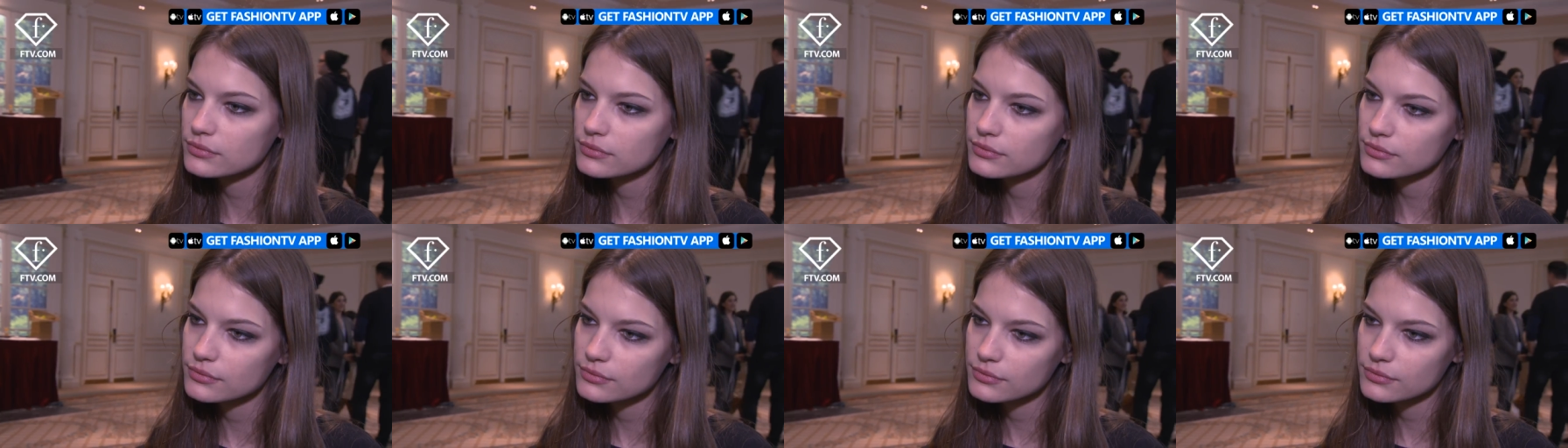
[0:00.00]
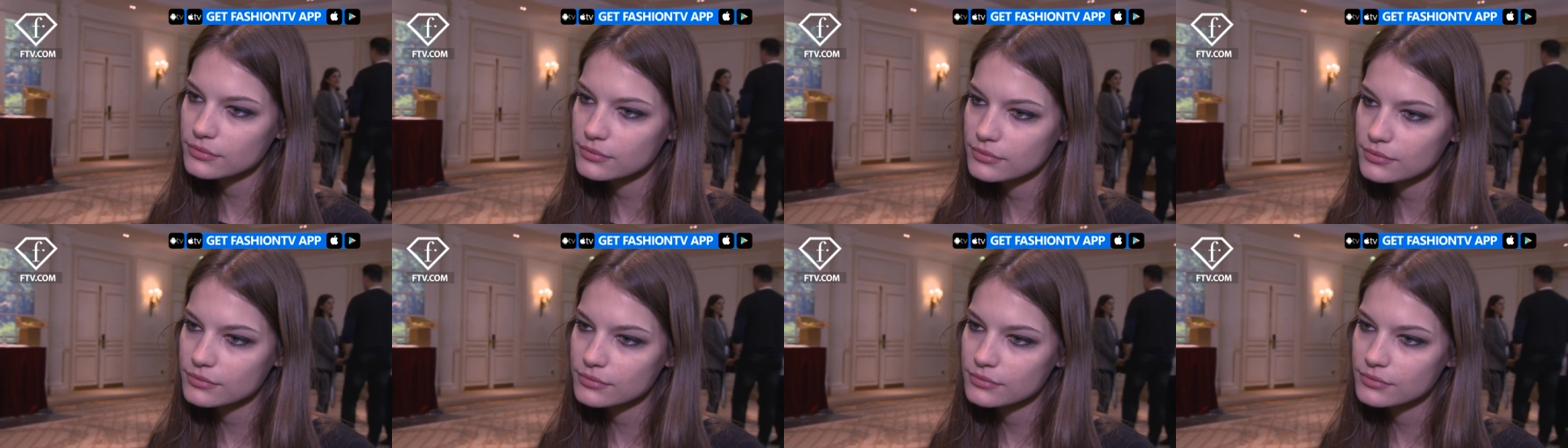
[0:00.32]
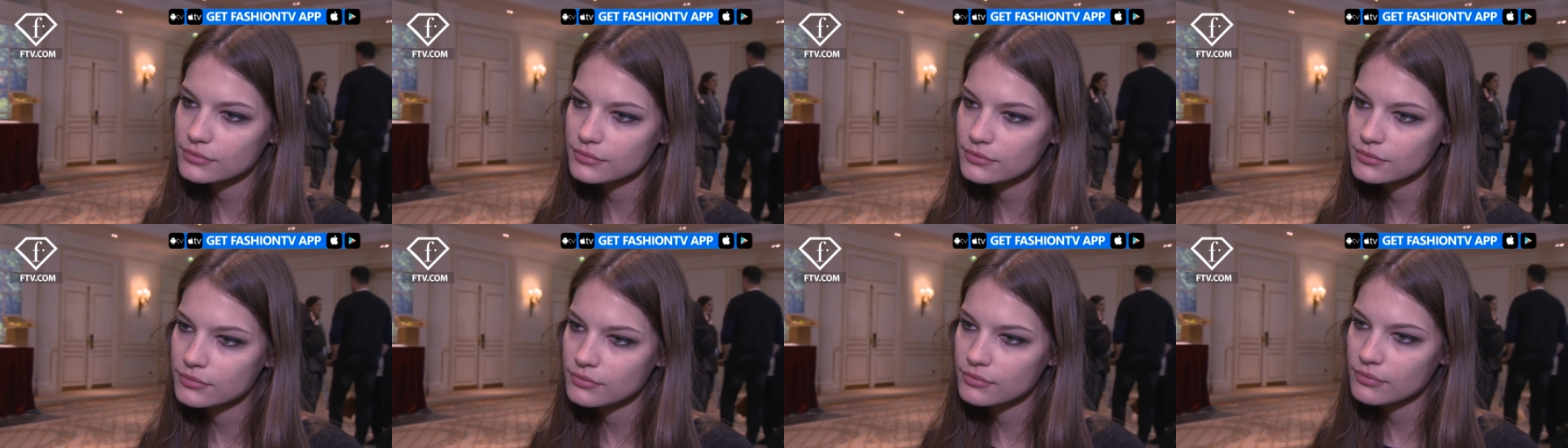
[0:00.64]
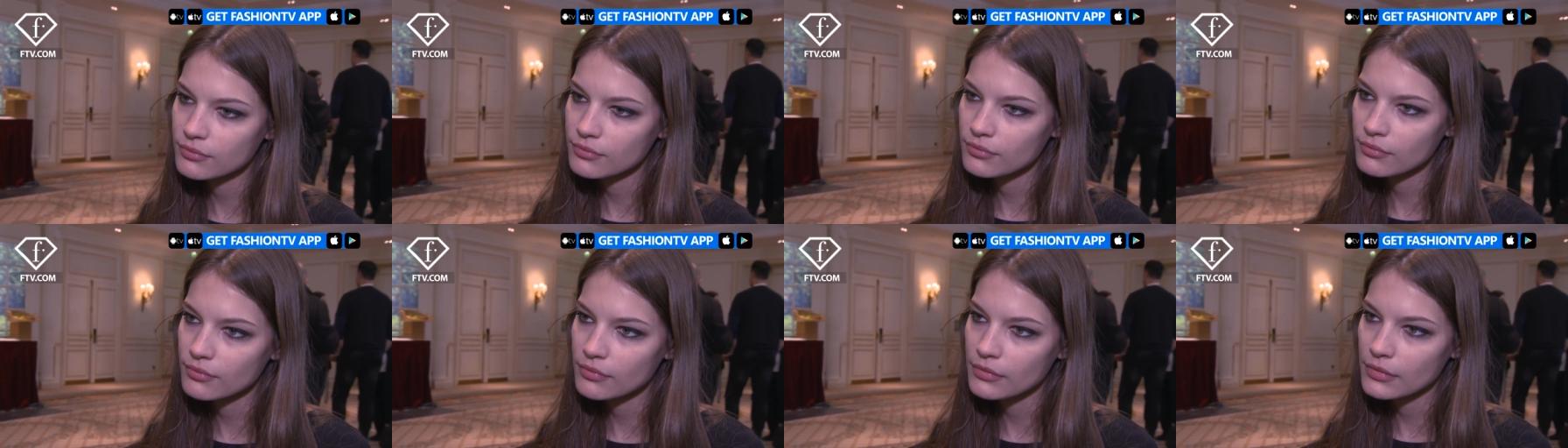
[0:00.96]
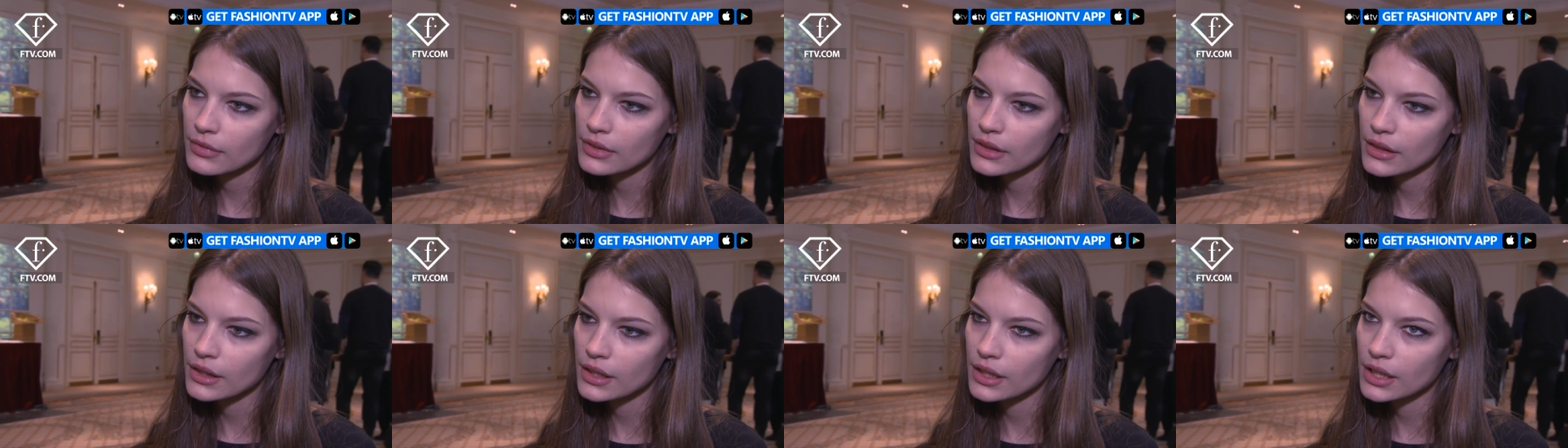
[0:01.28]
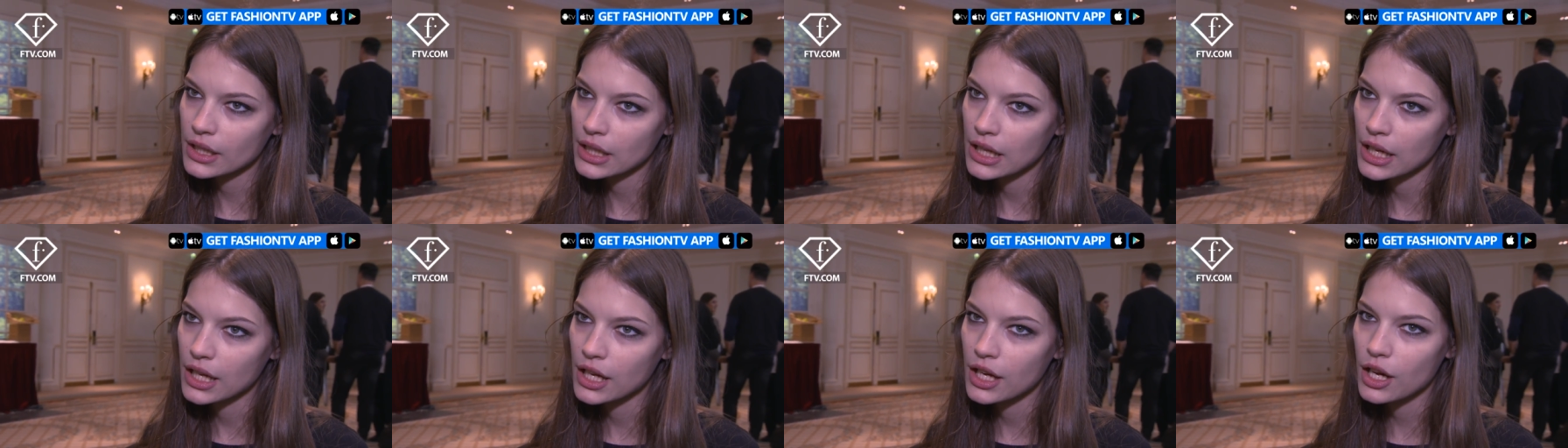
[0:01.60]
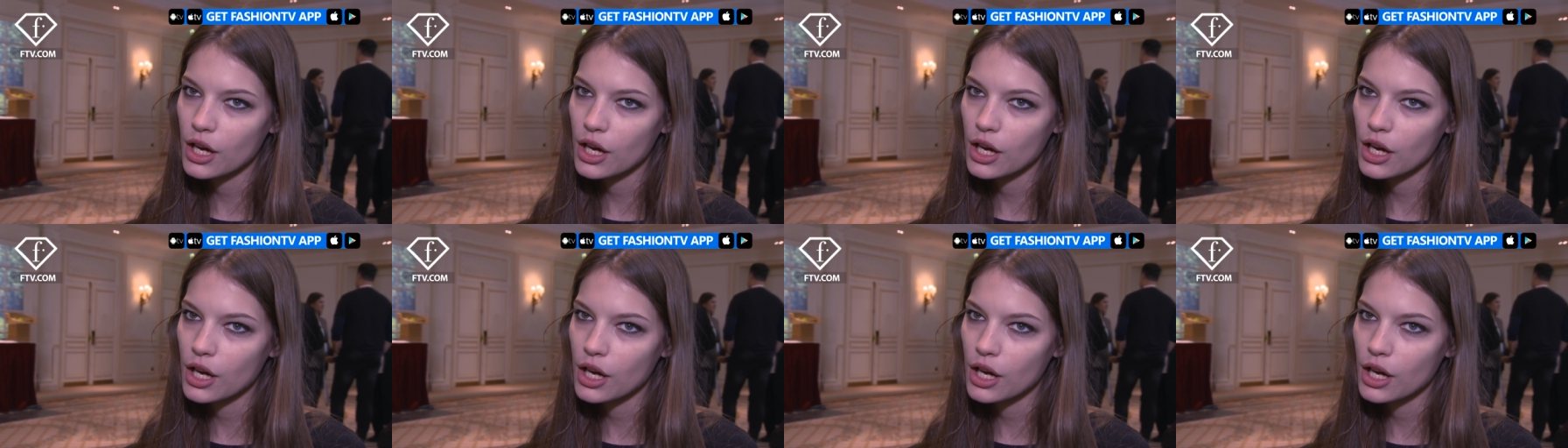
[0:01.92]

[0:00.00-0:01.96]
parties at all during fashion weeks?